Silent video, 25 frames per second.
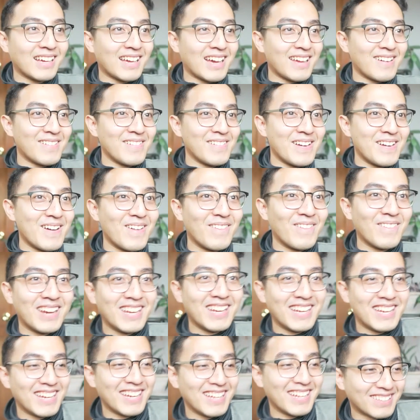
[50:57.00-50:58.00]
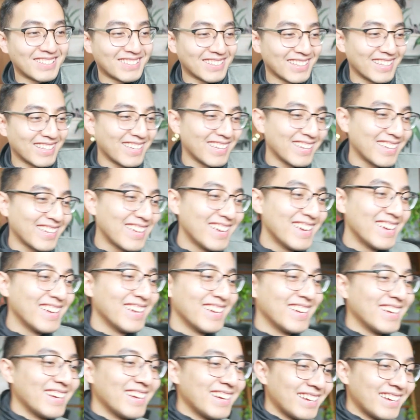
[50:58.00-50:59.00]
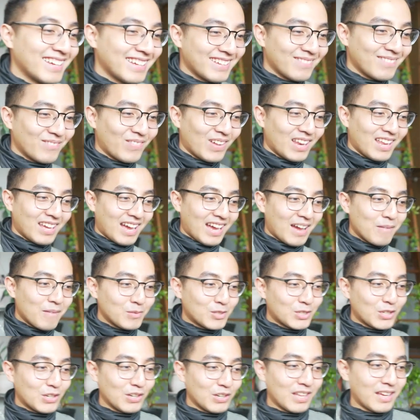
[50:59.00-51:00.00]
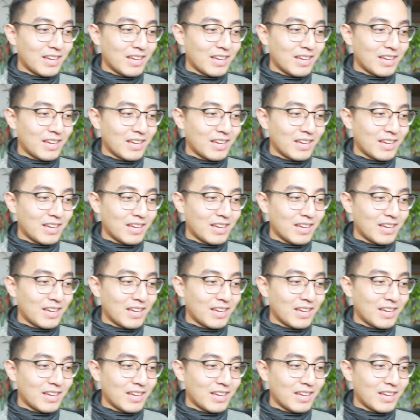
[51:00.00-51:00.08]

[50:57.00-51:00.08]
I don't know what it is, but like I'm sure like